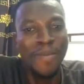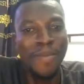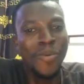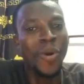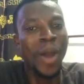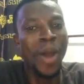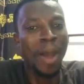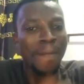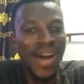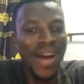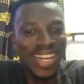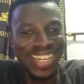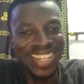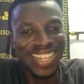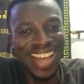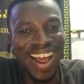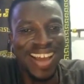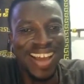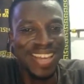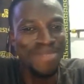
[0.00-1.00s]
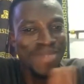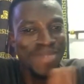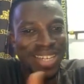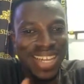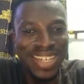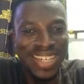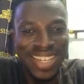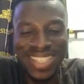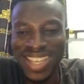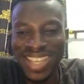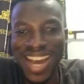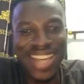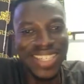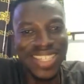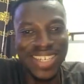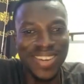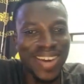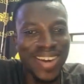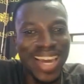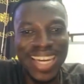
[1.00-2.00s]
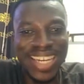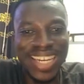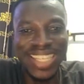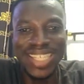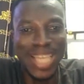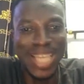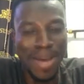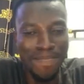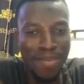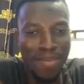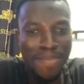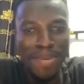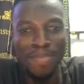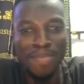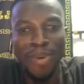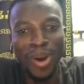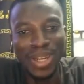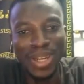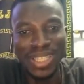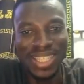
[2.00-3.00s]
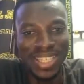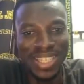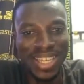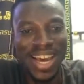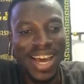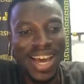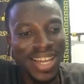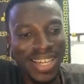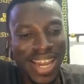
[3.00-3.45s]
Because about the better discuss, you know, NDC MPP politics,